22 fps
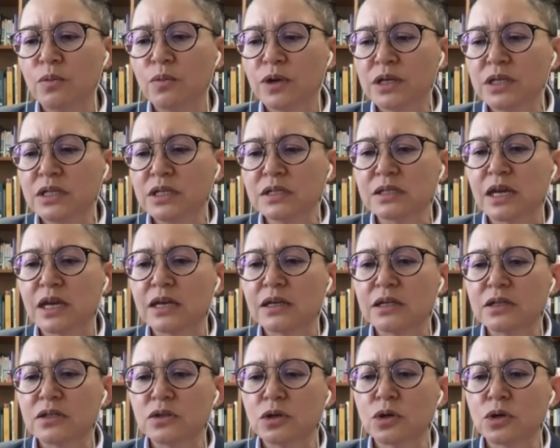
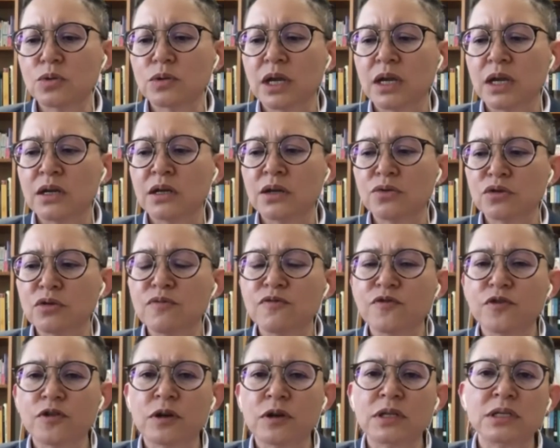decided to create a group
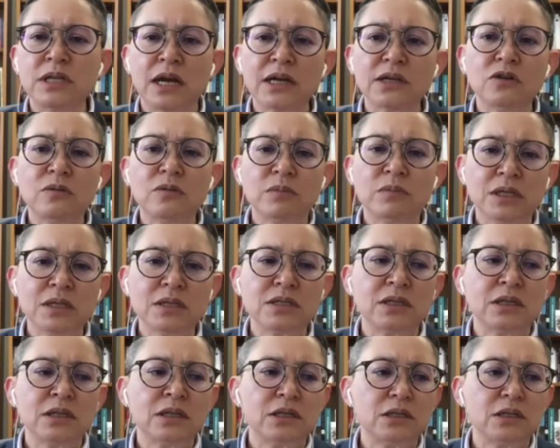for
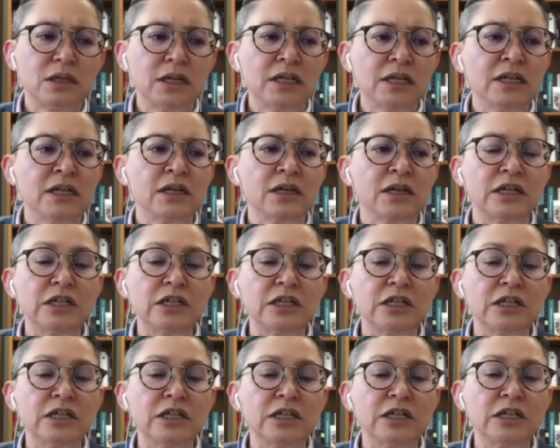undocumented young
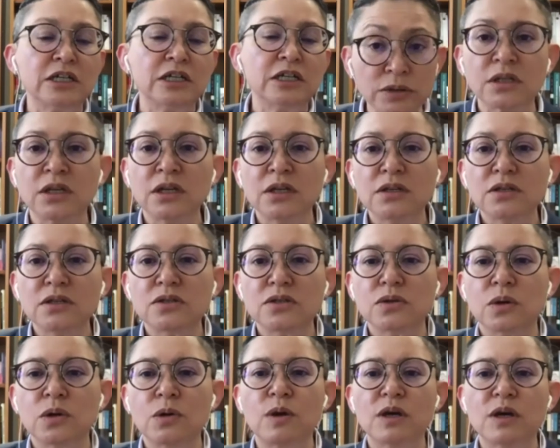adults.
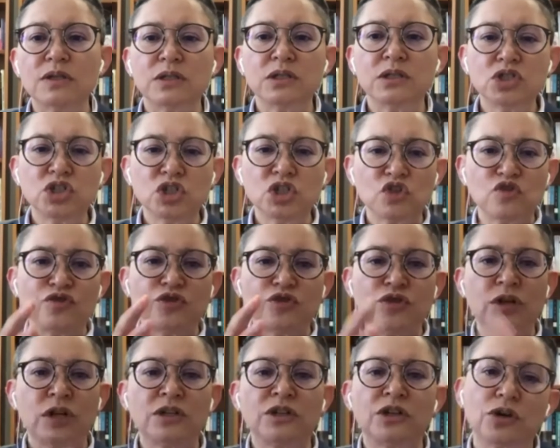So it wasn't
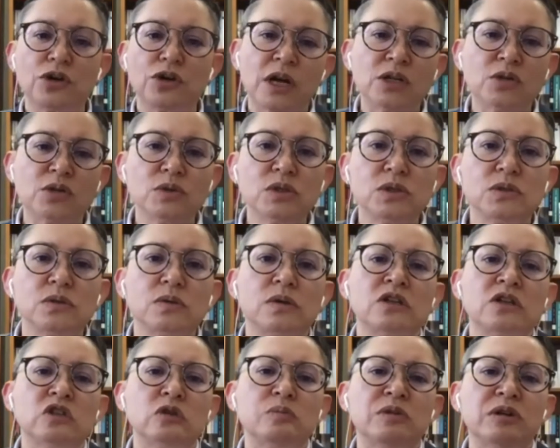just for undergraduate
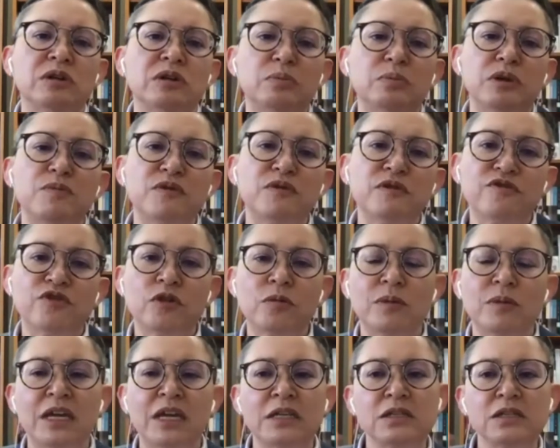students, but people
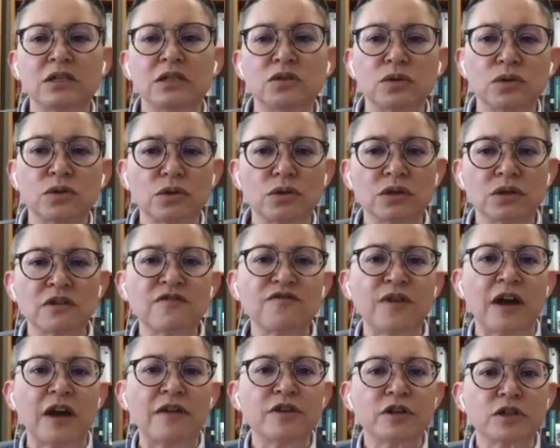from 18 to
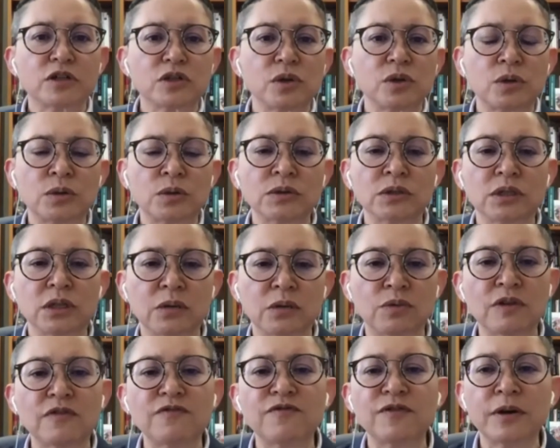35 years old. And
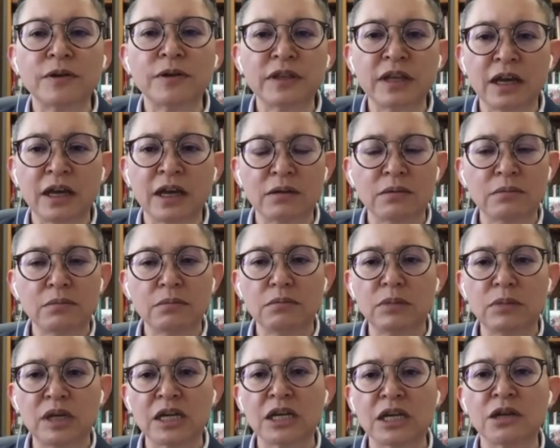we felt that
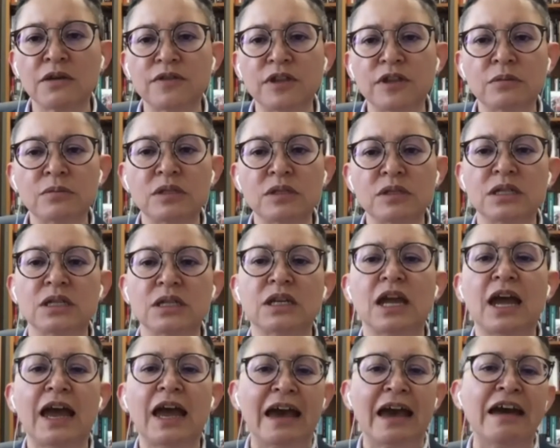many of them
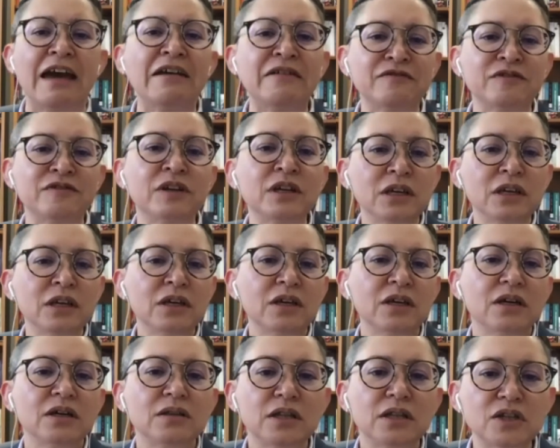didn't have
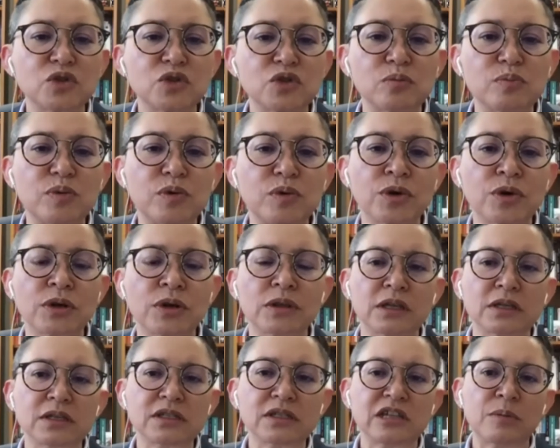the support
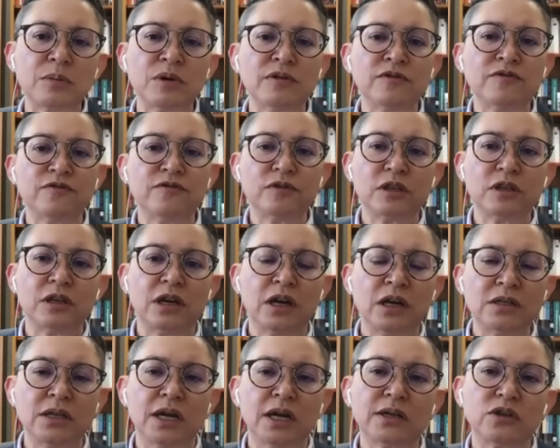that some of the
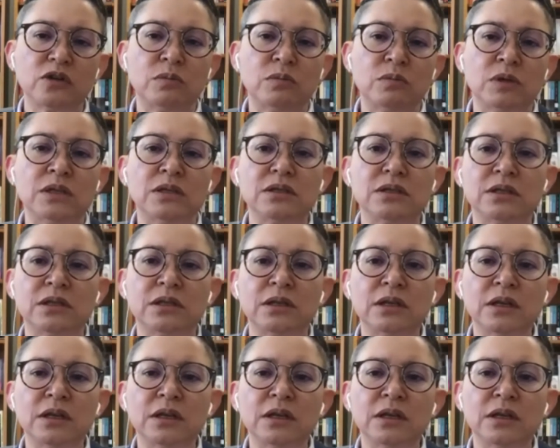undocumented